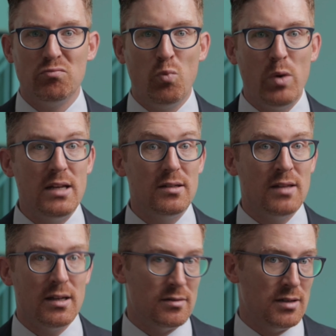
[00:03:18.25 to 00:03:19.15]
wheat
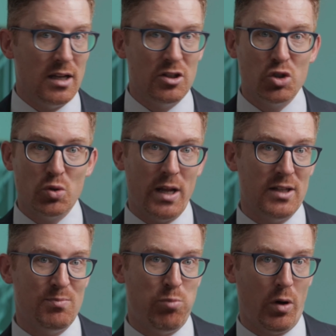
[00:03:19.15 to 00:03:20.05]
that needs
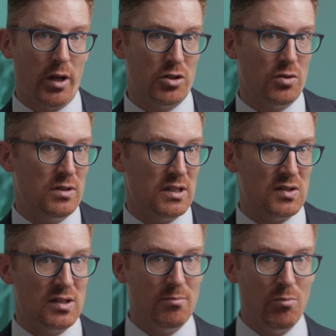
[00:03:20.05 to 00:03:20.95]
transporting to
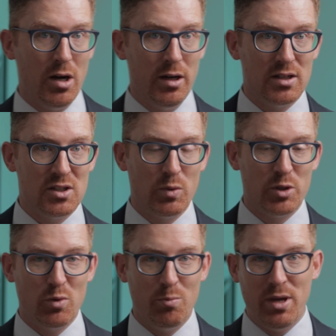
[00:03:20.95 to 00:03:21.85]
distant markets
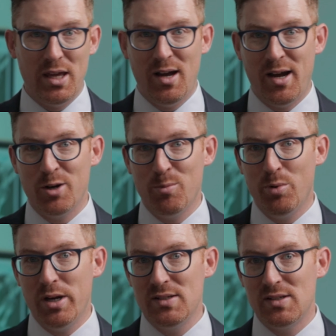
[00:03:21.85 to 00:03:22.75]
which will pay higher
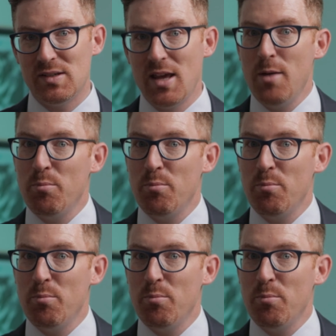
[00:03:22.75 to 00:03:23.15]
prices,